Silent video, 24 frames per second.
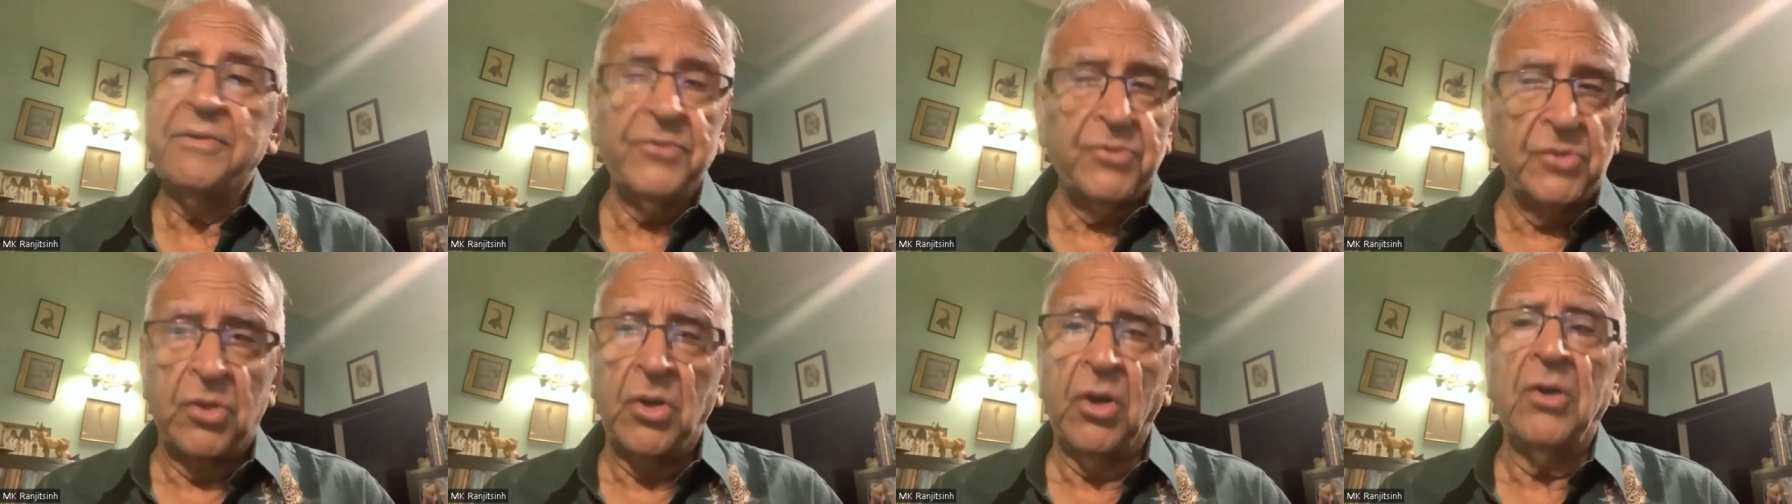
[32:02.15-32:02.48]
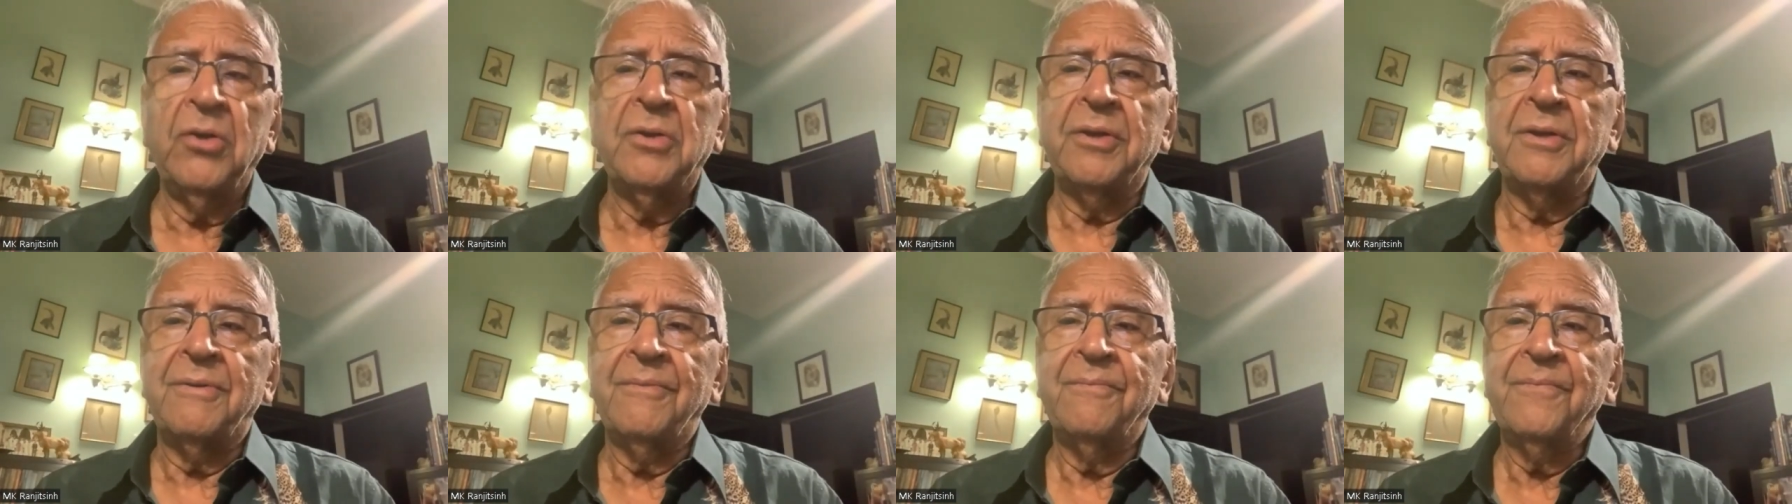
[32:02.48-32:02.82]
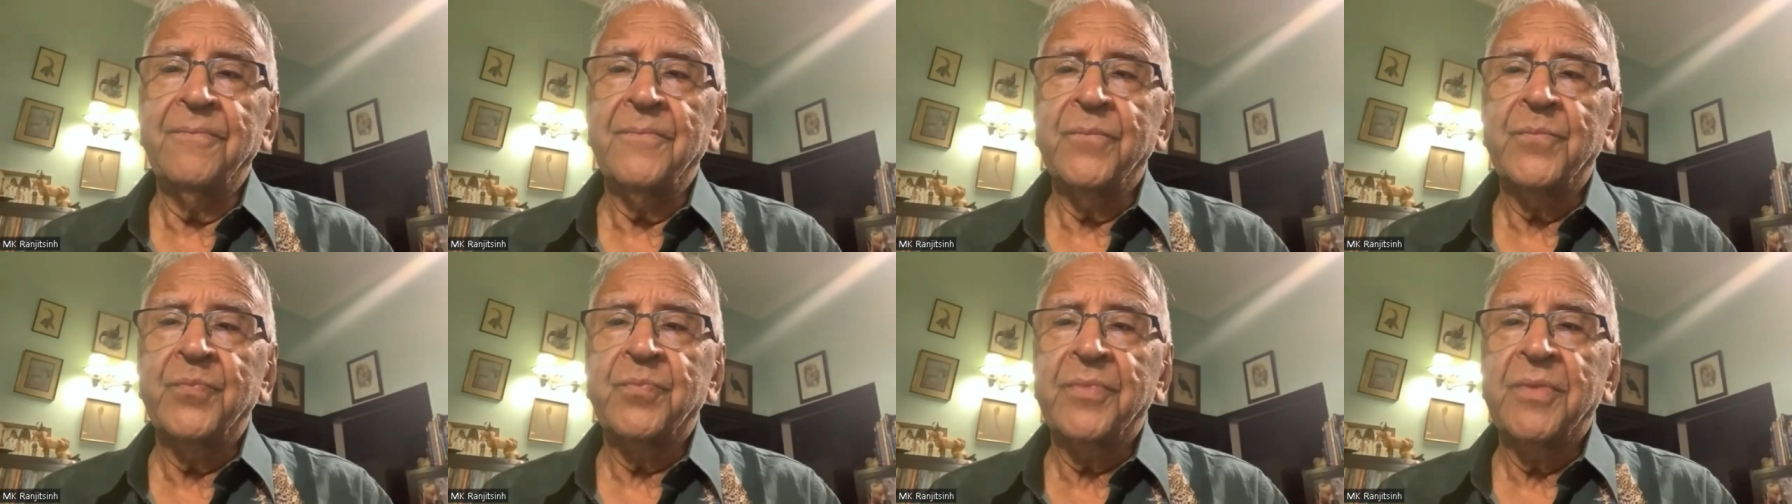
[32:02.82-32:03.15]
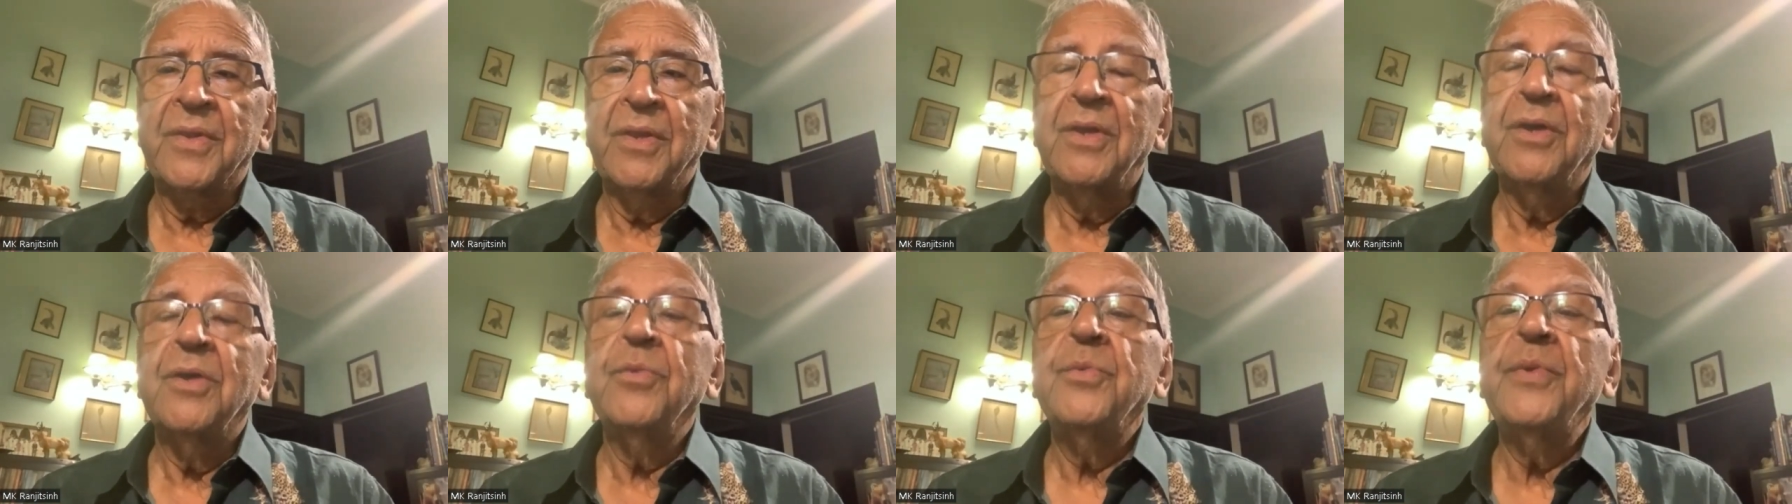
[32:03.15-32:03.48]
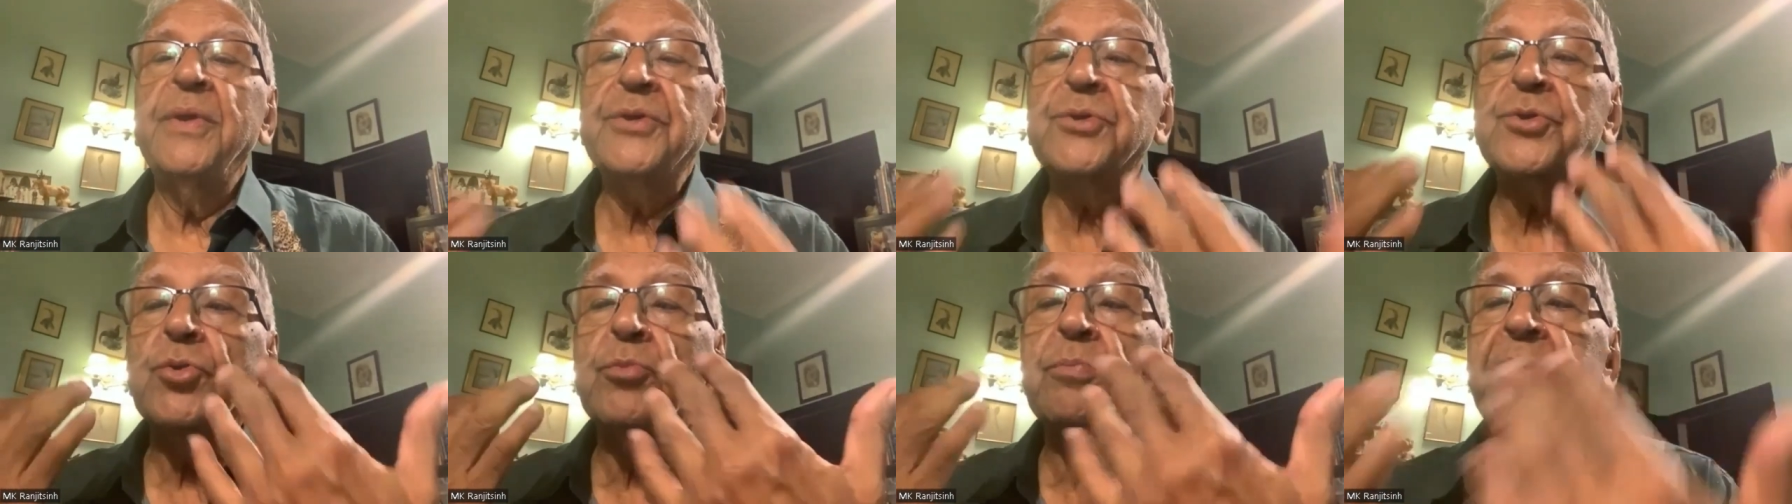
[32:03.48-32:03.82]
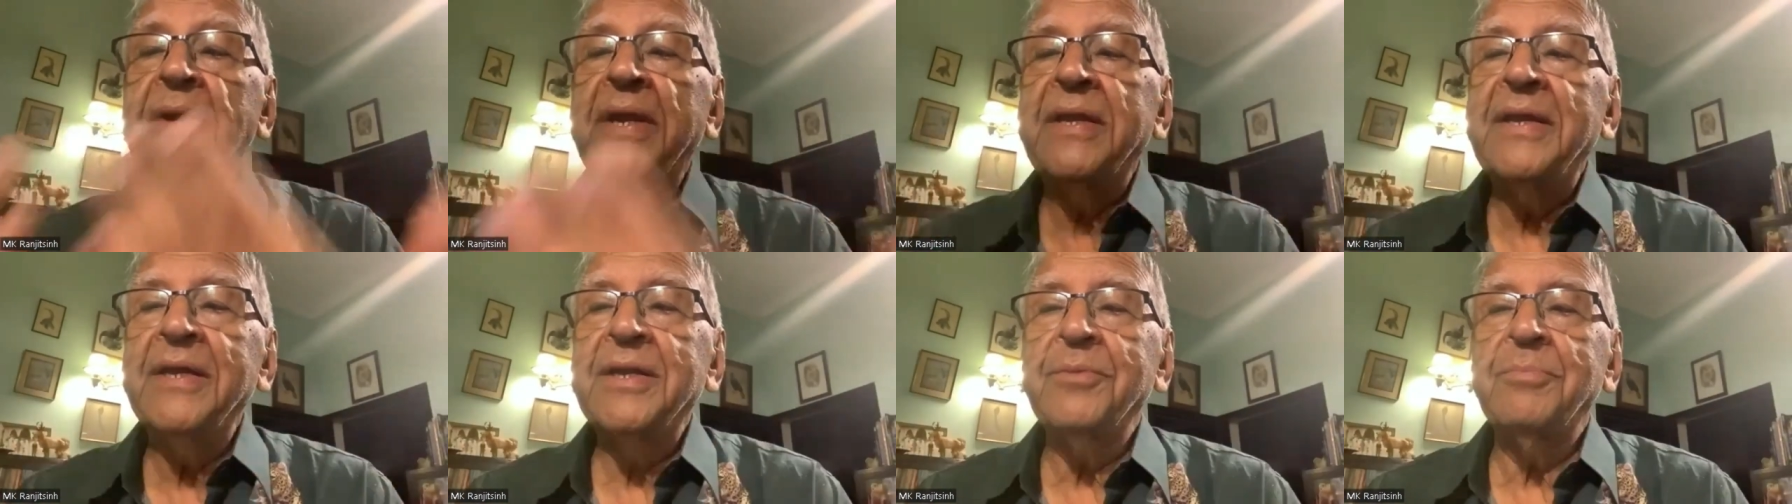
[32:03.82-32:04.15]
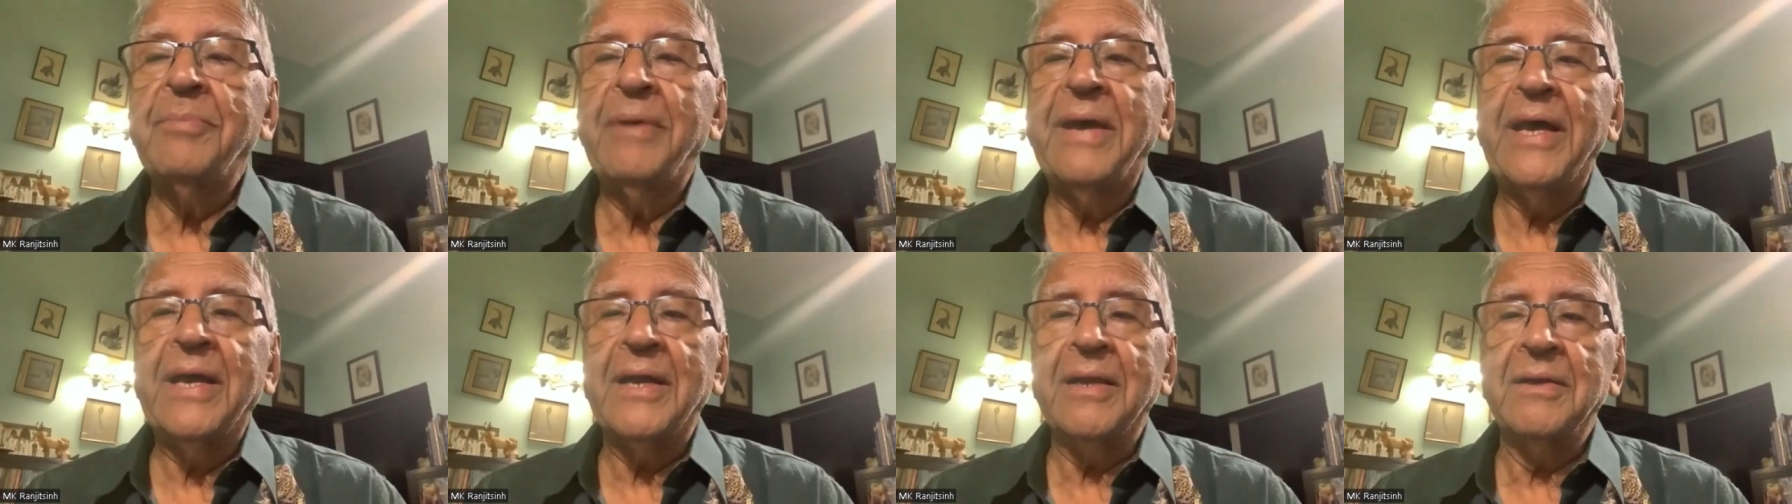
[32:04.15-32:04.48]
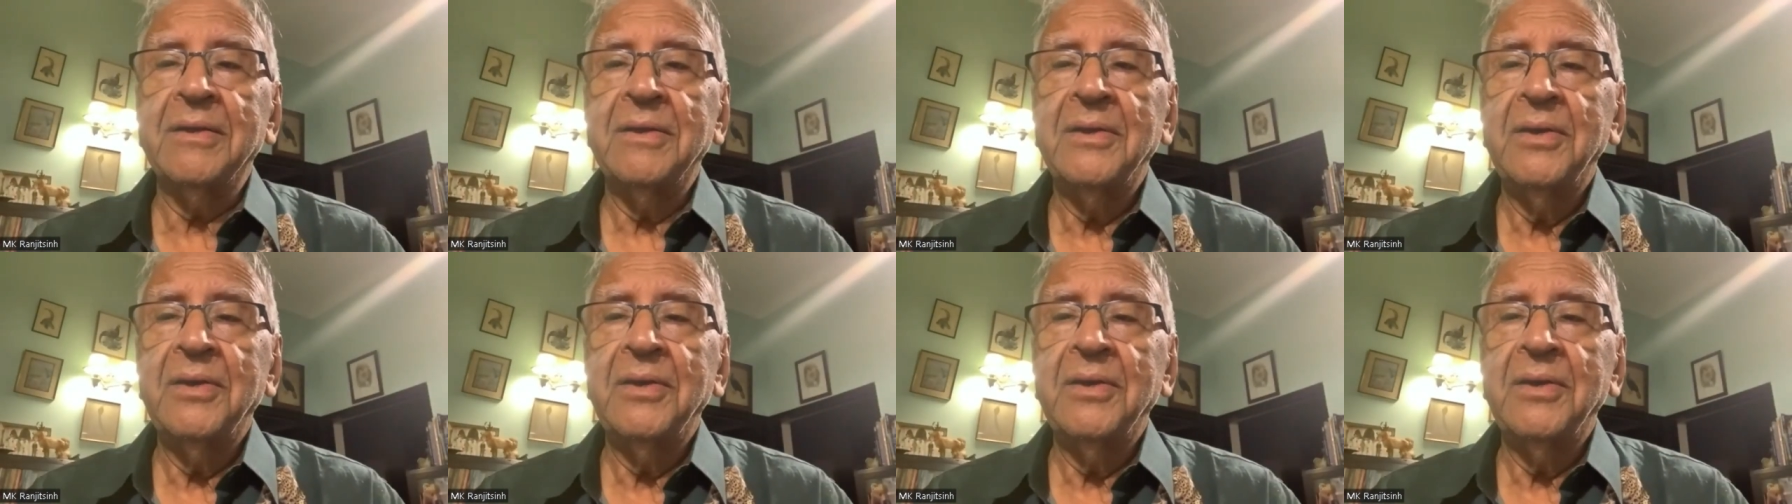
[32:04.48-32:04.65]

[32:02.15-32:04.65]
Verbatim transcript: gone we right. should bring it back